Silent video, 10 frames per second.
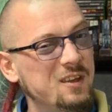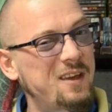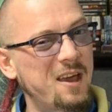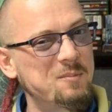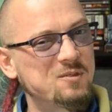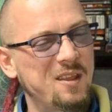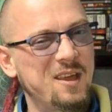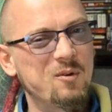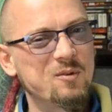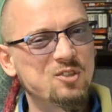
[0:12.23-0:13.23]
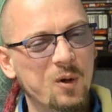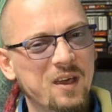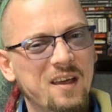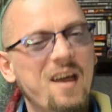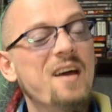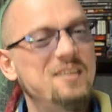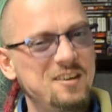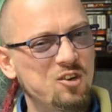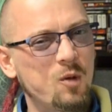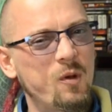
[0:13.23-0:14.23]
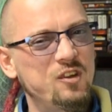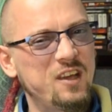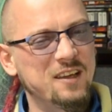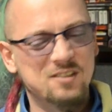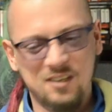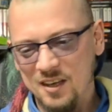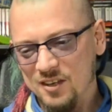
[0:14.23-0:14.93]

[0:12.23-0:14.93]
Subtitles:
the games that they were showing didn't come on disc.